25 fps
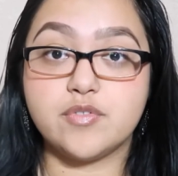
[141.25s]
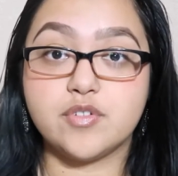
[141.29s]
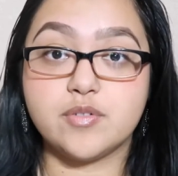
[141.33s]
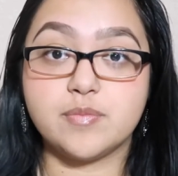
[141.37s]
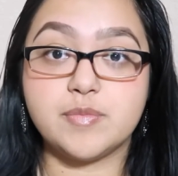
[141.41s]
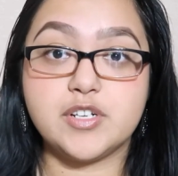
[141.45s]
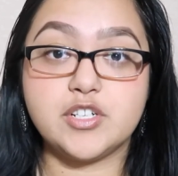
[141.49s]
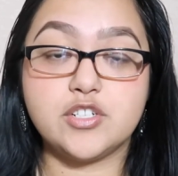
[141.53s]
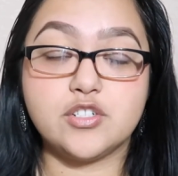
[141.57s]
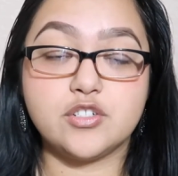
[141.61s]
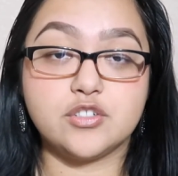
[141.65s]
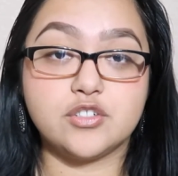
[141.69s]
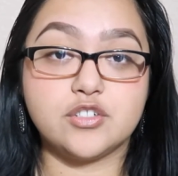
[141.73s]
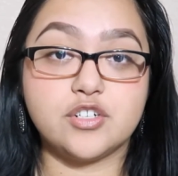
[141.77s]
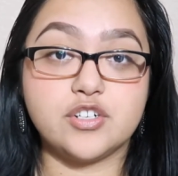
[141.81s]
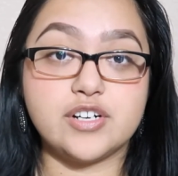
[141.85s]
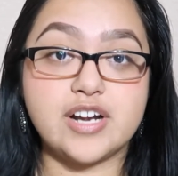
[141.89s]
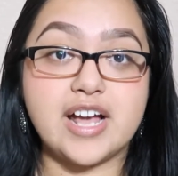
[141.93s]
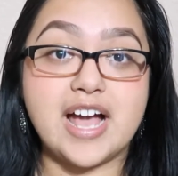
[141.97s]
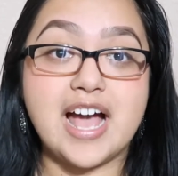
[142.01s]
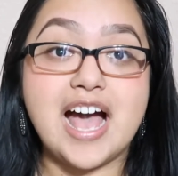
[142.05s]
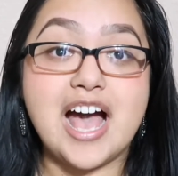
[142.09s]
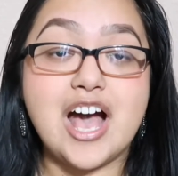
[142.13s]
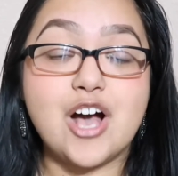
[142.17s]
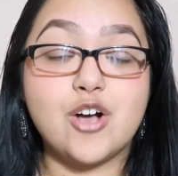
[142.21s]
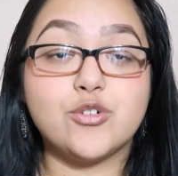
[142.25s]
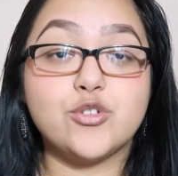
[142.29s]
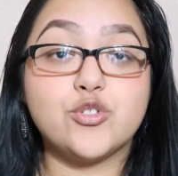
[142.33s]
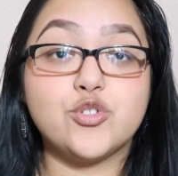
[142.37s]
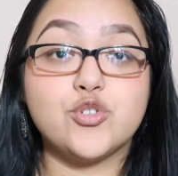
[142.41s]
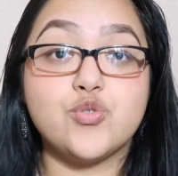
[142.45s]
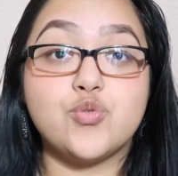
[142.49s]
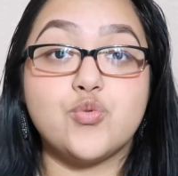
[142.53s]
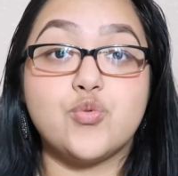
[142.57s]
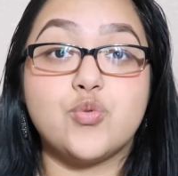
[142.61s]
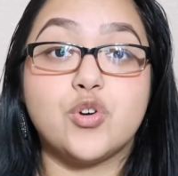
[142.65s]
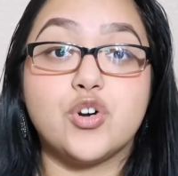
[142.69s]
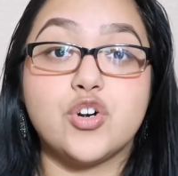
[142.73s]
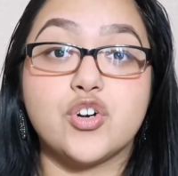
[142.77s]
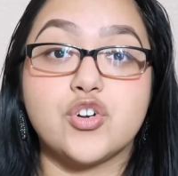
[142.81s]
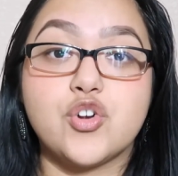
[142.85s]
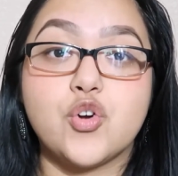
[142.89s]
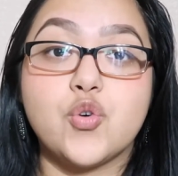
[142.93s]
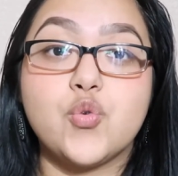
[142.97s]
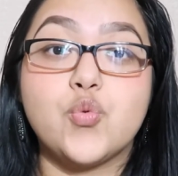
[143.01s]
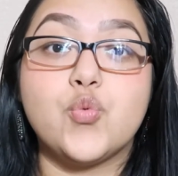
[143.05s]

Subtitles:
for me to learn how to work